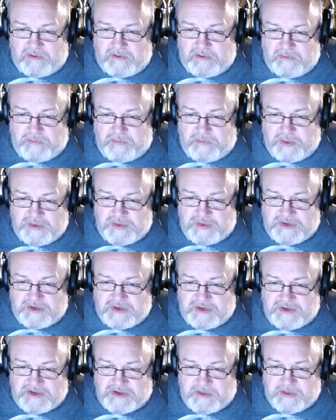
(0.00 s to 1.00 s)

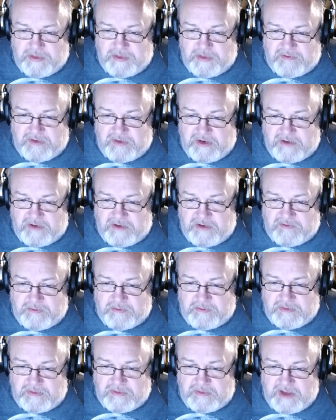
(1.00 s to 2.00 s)
posted just above there
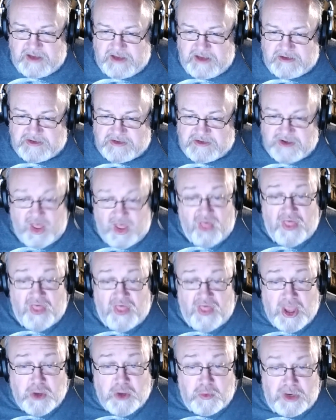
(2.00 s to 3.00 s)
from Nate's.
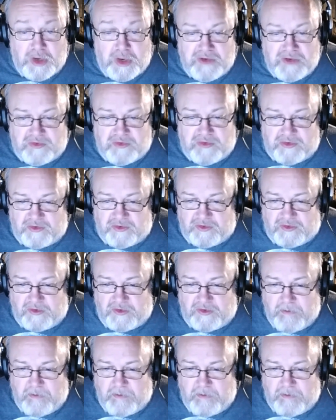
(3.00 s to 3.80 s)
Thank you, Nate's.